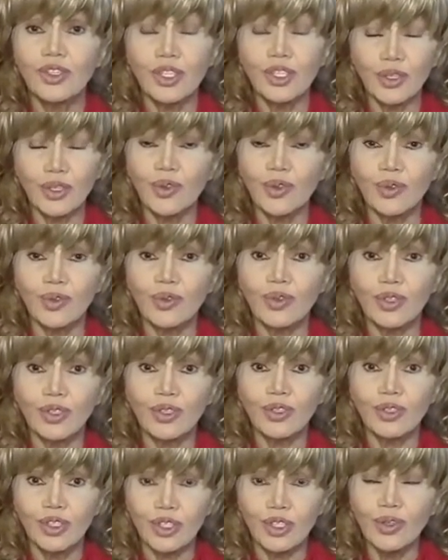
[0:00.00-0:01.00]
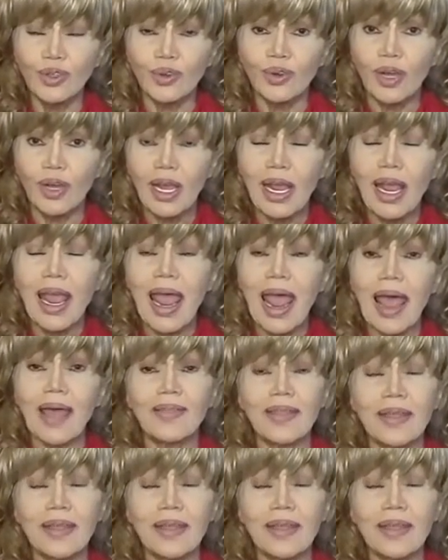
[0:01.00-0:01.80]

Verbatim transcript: better. You do. You're right.